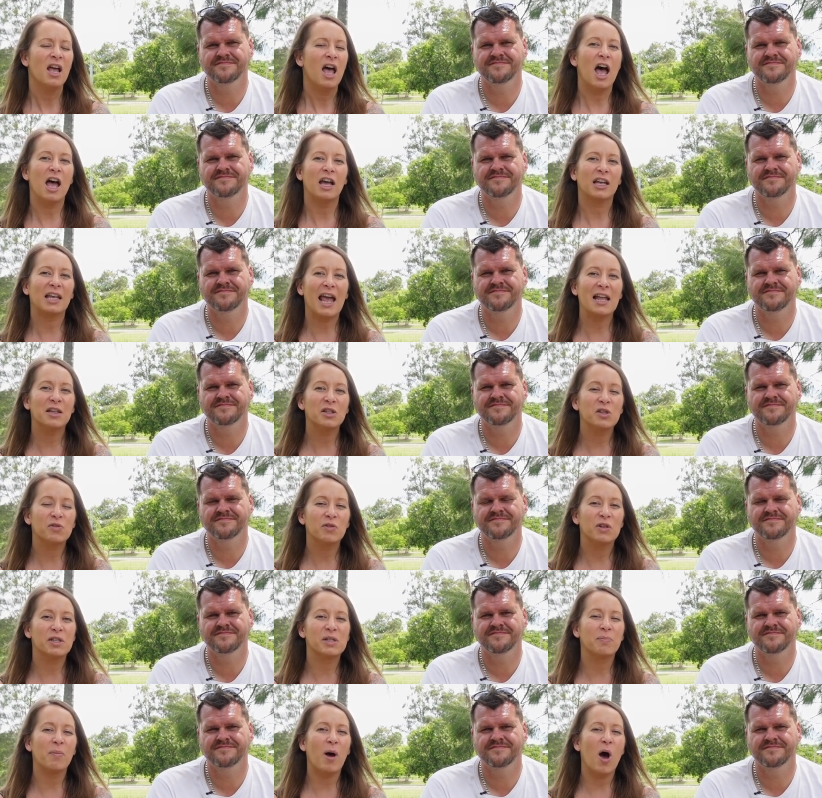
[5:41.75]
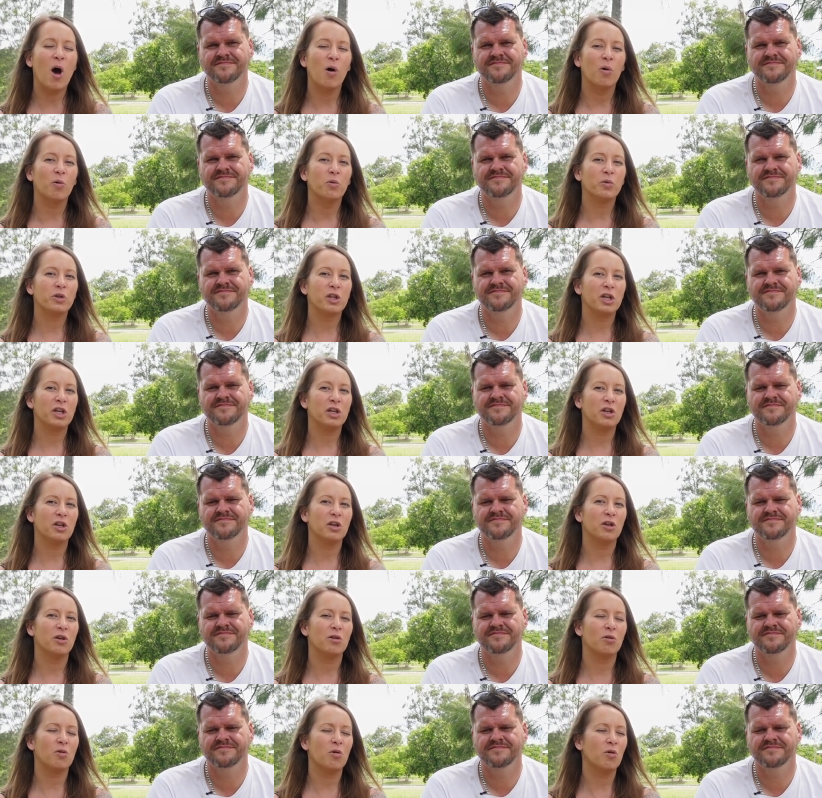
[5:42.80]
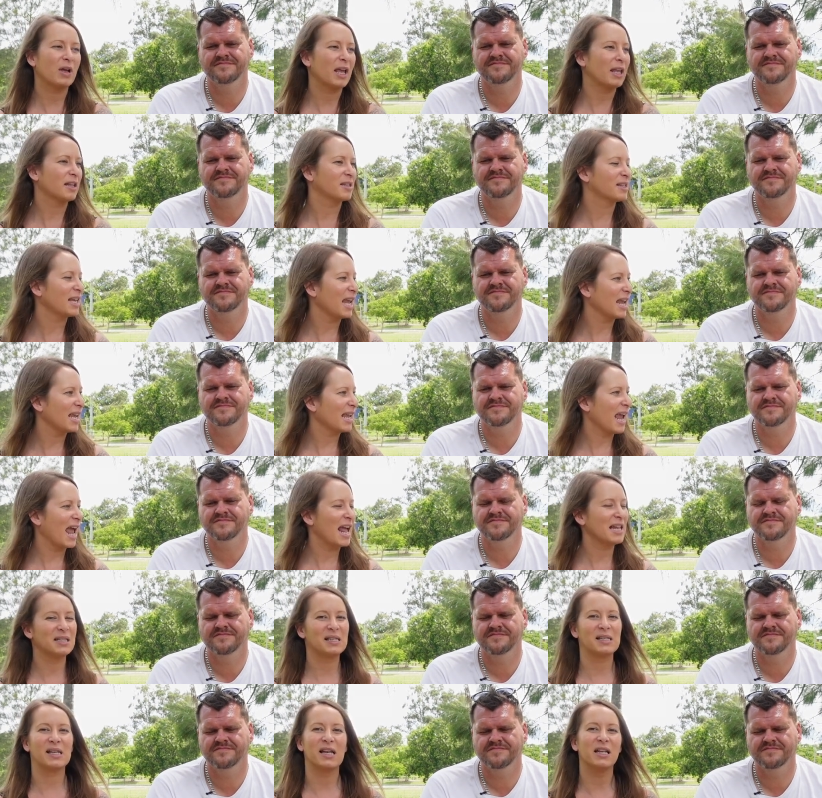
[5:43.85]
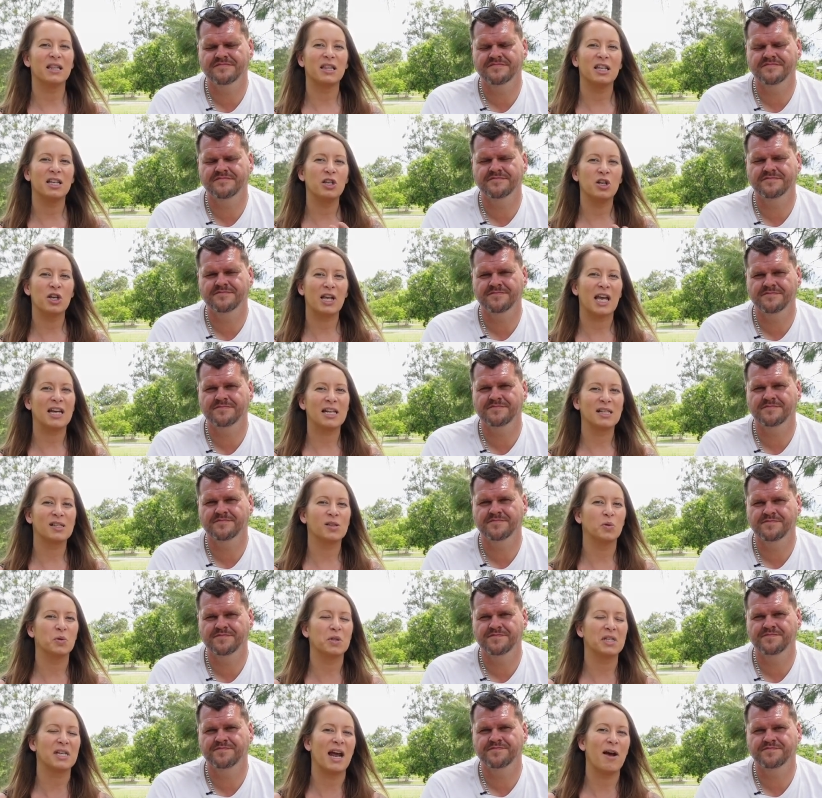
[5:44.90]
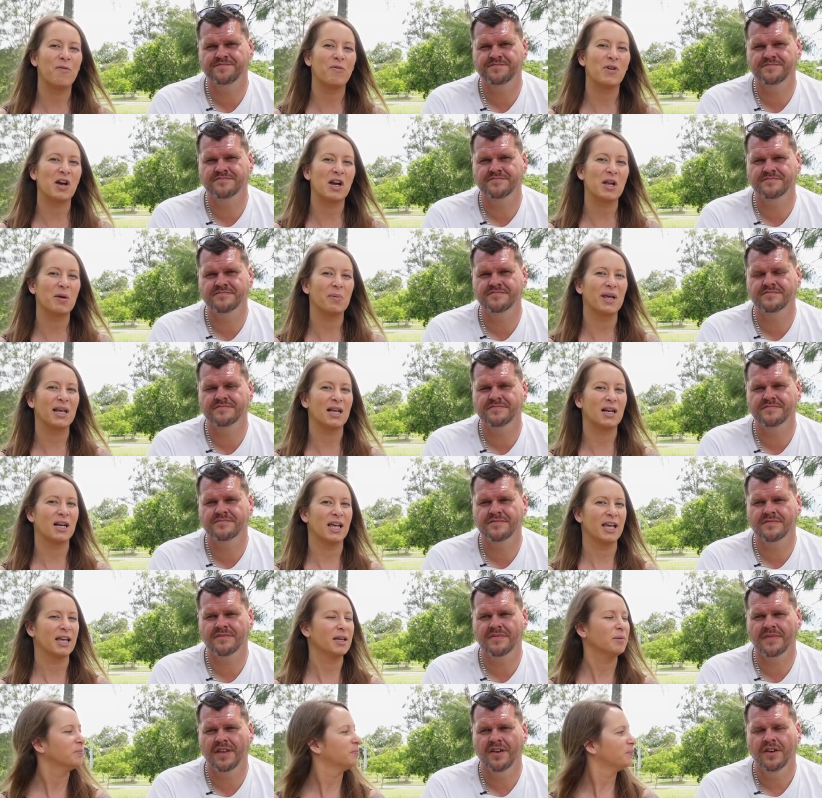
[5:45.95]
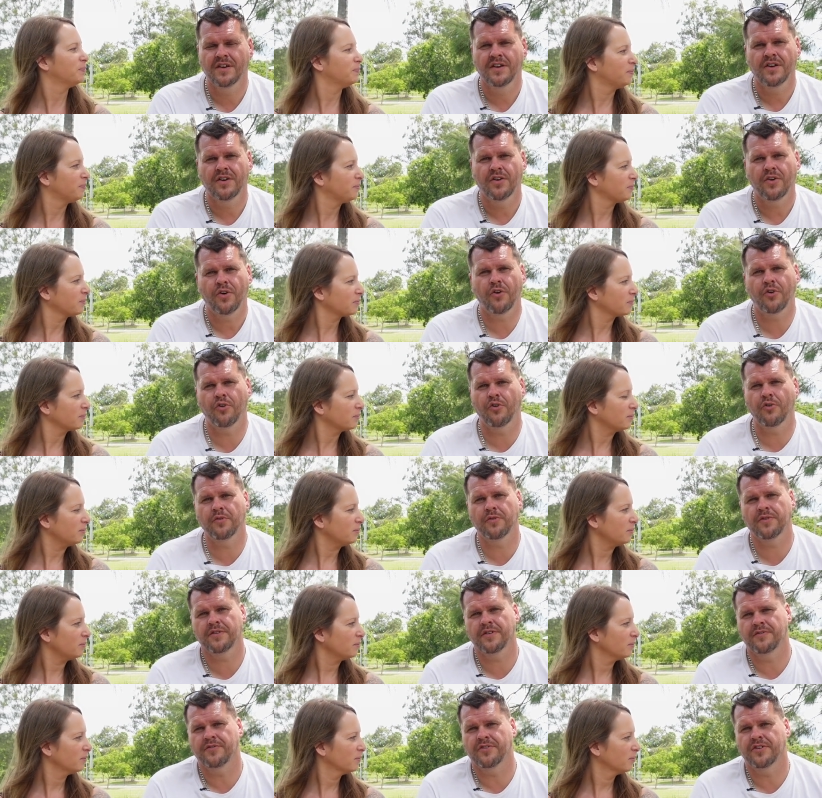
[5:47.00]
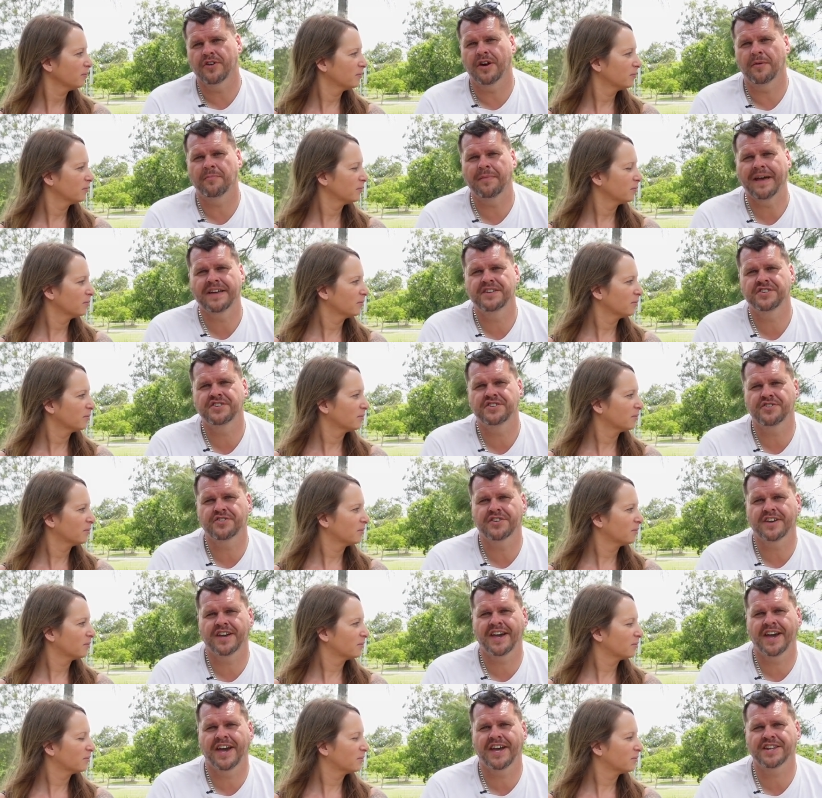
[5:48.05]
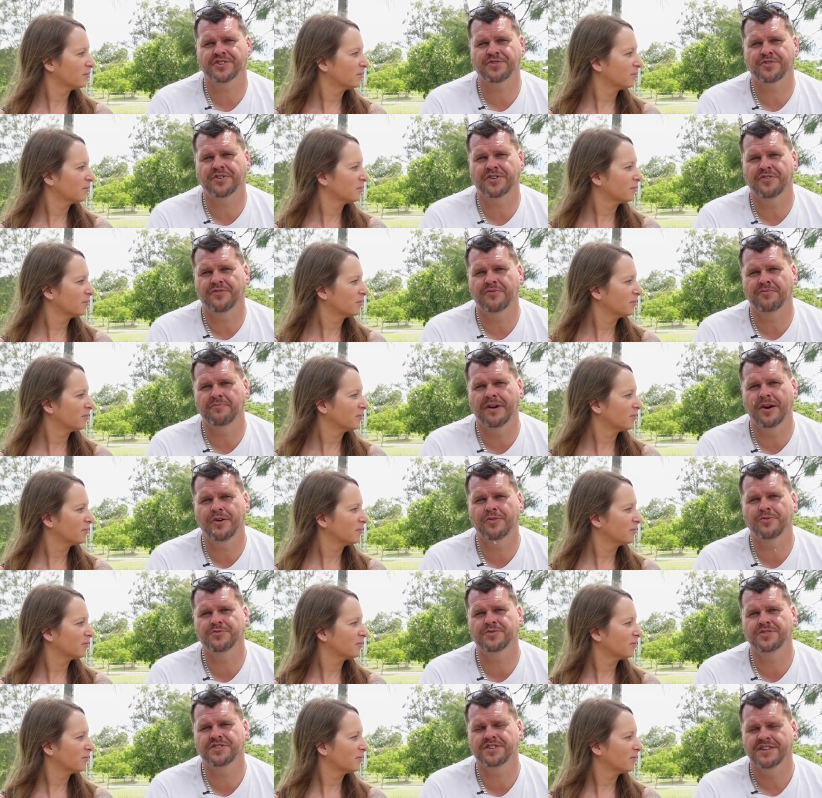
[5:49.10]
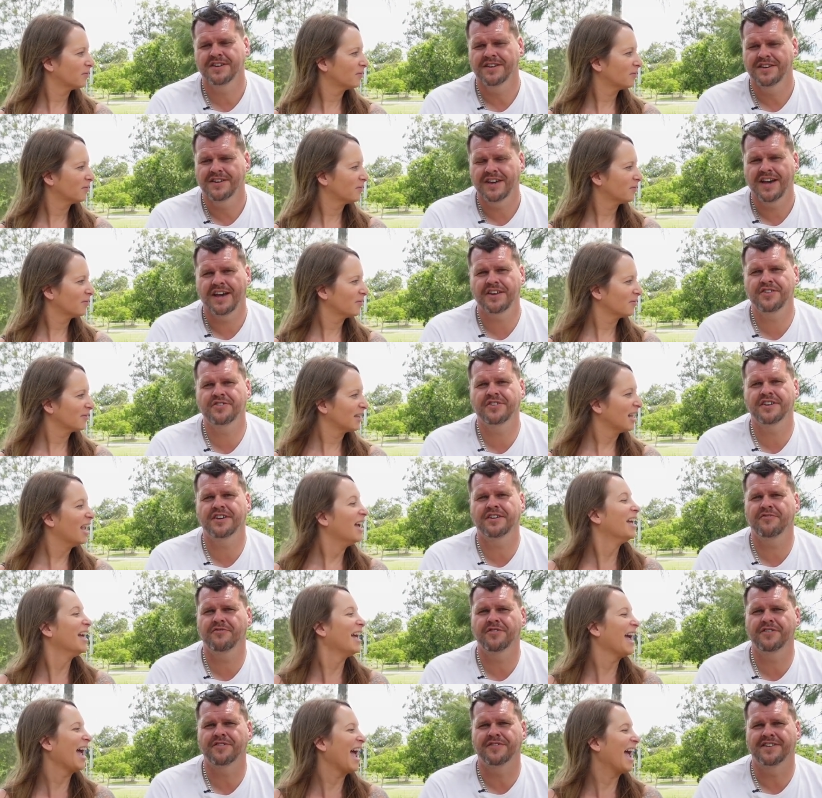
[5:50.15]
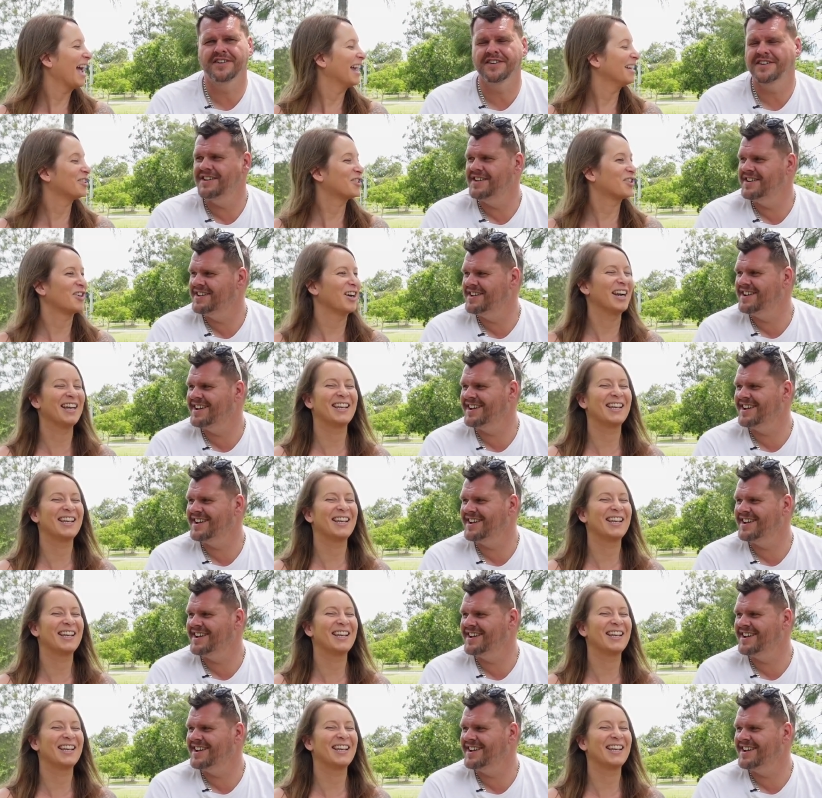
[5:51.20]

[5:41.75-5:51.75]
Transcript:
Speaker 1: a cancerous mole that you, or skin cancer, then you get it sorted out very quickly.
Speaker 2: Or if you like Maz, you get a hat trick of moles and you get rid of it. Hat trick.